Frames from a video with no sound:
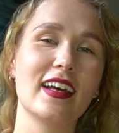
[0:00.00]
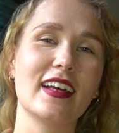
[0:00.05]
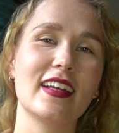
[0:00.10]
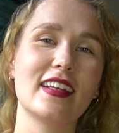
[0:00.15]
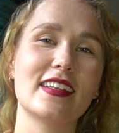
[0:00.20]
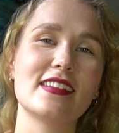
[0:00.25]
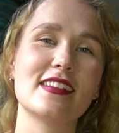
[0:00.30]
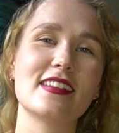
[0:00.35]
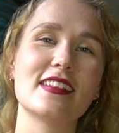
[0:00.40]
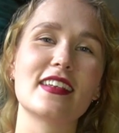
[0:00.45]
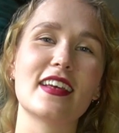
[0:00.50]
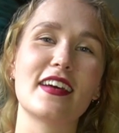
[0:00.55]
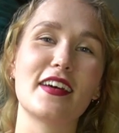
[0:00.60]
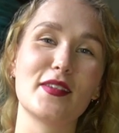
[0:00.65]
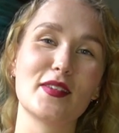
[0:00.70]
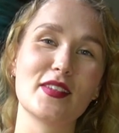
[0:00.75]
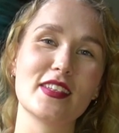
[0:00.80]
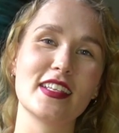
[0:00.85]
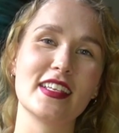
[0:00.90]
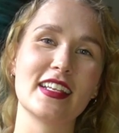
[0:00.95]
and
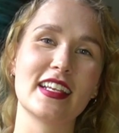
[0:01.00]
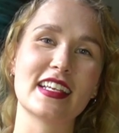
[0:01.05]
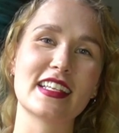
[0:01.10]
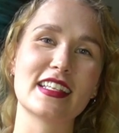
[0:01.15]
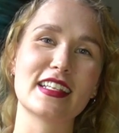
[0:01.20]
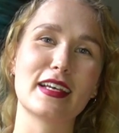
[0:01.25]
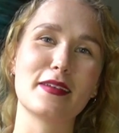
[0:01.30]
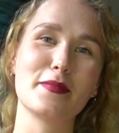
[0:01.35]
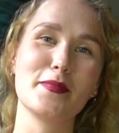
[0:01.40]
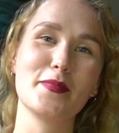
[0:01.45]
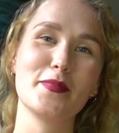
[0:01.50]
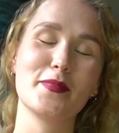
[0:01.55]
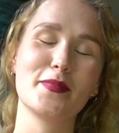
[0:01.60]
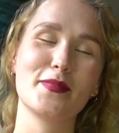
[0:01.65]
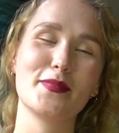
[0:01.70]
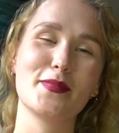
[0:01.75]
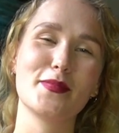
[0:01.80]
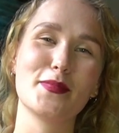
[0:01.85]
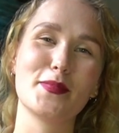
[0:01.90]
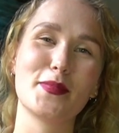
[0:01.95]
I will see you next time.
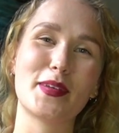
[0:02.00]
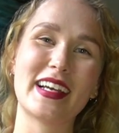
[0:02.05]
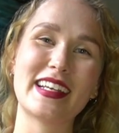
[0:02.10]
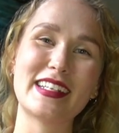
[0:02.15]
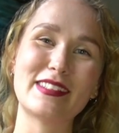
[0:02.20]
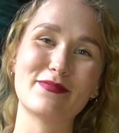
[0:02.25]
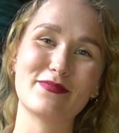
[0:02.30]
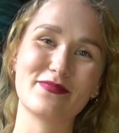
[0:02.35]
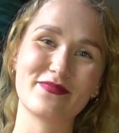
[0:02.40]
Bye.